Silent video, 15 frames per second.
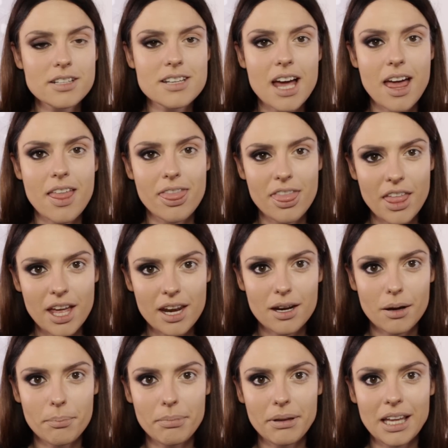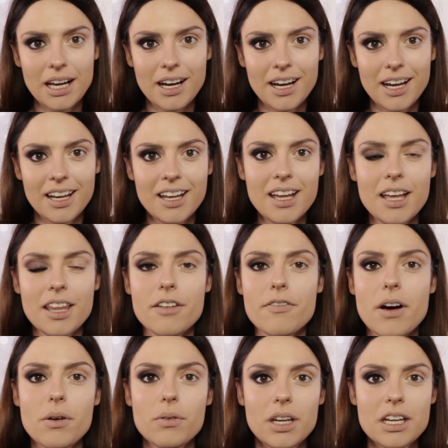it and then apply the
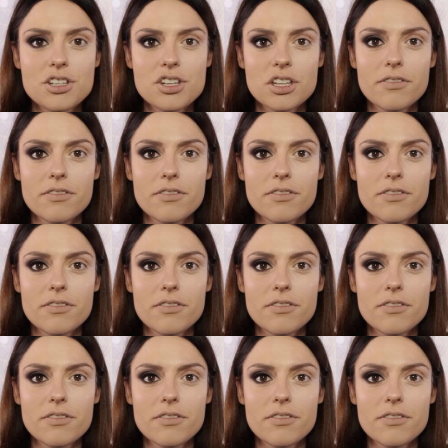foundation.